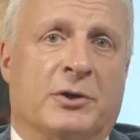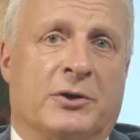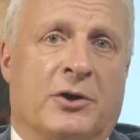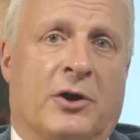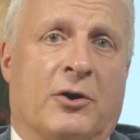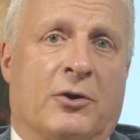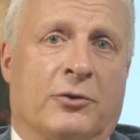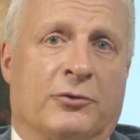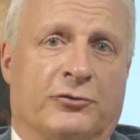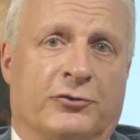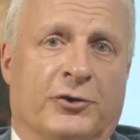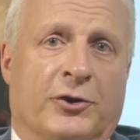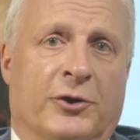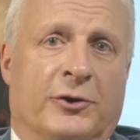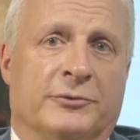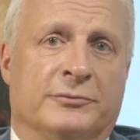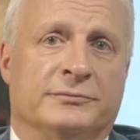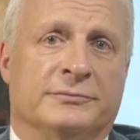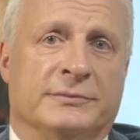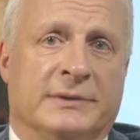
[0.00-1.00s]
Cordaro
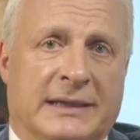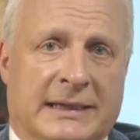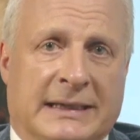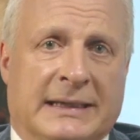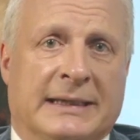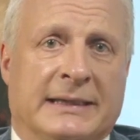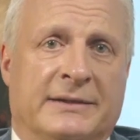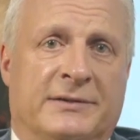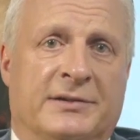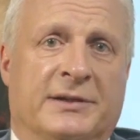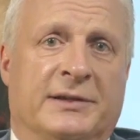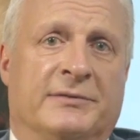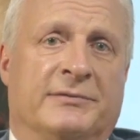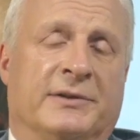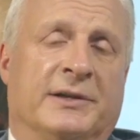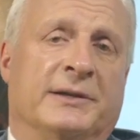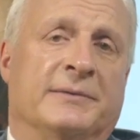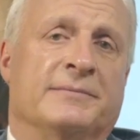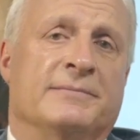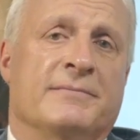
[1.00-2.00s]
show on
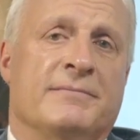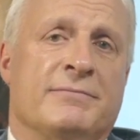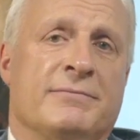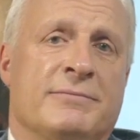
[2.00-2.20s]
TV.